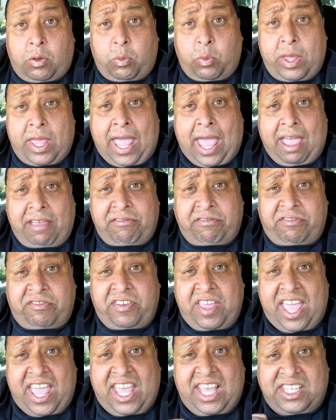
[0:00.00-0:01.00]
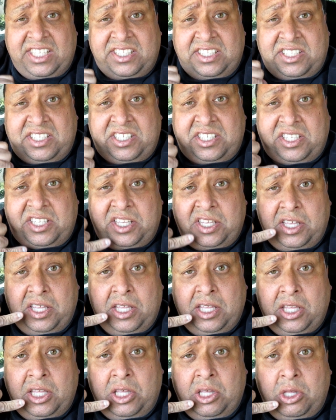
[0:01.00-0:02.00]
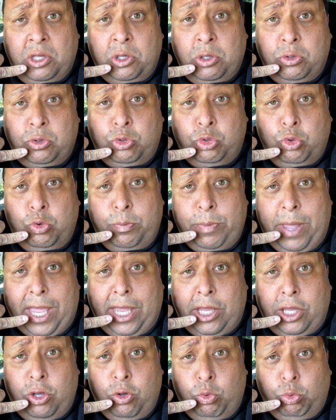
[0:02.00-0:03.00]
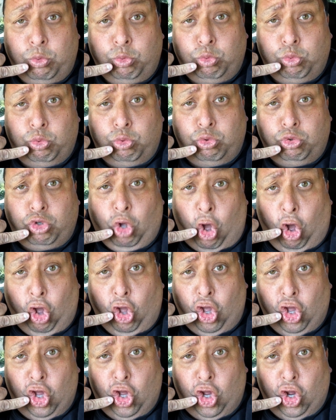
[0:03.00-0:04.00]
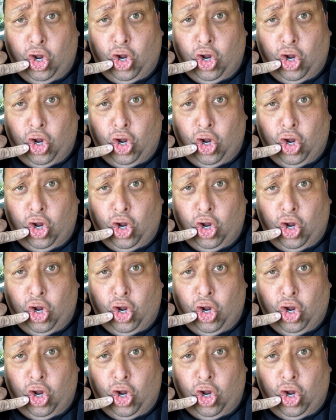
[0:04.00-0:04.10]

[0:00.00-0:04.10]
We have this to make you talk.